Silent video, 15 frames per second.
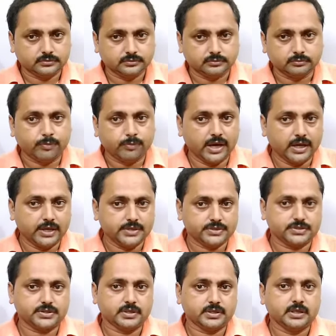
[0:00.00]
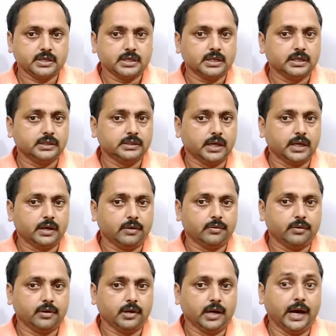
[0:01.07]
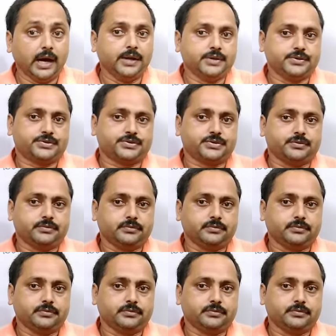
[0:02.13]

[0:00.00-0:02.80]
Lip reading: balance the ions.